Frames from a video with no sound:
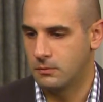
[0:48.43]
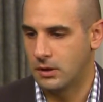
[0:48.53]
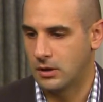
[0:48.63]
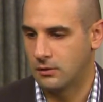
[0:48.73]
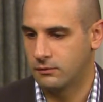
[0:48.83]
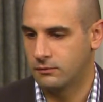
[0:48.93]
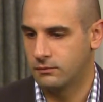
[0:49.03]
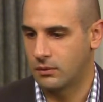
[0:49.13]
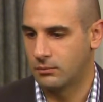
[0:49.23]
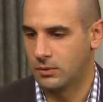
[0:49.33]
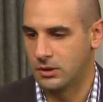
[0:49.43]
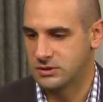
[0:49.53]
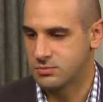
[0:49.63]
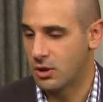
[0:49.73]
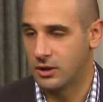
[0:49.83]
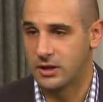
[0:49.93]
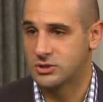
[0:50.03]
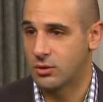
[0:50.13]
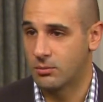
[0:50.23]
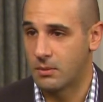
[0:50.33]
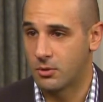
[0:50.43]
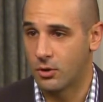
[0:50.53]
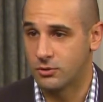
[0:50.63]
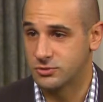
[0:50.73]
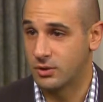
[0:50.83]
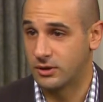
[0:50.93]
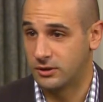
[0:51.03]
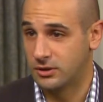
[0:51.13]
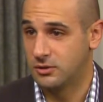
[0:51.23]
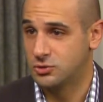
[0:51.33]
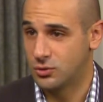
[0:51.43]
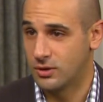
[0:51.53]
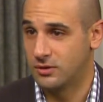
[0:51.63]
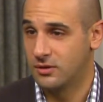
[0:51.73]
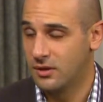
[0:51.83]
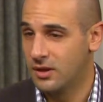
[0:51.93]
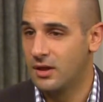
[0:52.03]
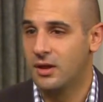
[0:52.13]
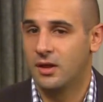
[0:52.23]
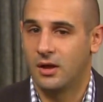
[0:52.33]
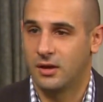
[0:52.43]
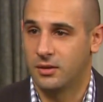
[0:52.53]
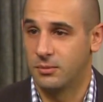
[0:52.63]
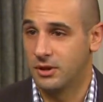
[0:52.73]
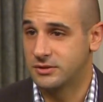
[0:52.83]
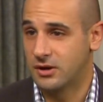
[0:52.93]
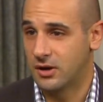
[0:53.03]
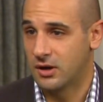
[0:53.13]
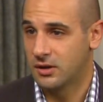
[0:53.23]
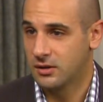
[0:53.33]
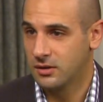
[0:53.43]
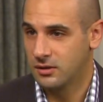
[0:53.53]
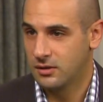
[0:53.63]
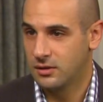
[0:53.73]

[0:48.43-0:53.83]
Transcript: uh, from a small age, I remember always wanting to join the military. And were